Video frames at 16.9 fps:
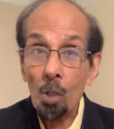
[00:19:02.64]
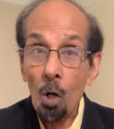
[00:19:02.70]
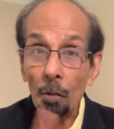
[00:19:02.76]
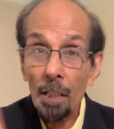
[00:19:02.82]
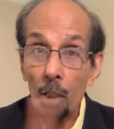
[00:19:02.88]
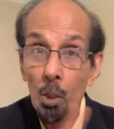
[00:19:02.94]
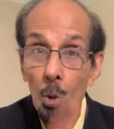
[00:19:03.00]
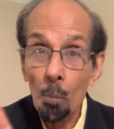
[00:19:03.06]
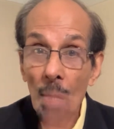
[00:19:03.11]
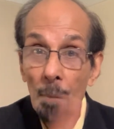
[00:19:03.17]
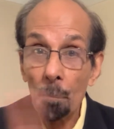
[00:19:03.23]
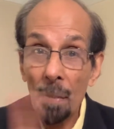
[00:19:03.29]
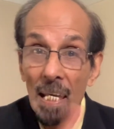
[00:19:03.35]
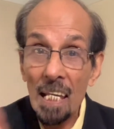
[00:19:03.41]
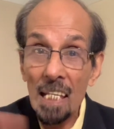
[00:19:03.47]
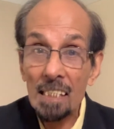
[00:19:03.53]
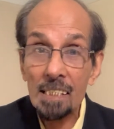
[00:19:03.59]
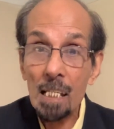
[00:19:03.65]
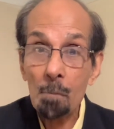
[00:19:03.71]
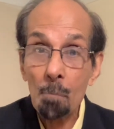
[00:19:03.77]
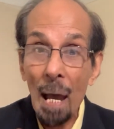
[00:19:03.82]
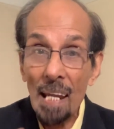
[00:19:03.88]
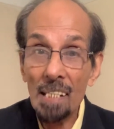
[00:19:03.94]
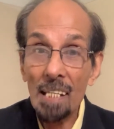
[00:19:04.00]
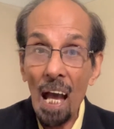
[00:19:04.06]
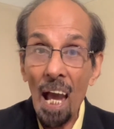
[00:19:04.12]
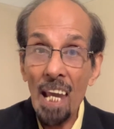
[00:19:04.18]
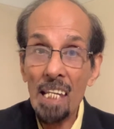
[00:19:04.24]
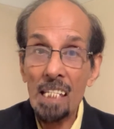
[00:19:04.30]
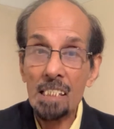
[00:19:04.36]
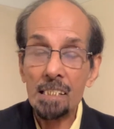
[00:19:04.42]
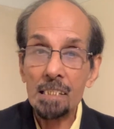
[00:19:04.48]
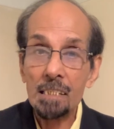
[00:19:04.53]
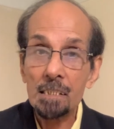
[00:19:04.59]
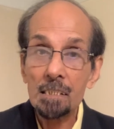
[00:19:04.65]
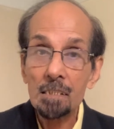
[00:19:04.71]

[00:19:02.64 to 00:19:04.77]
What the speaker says: not human beings in my eyes.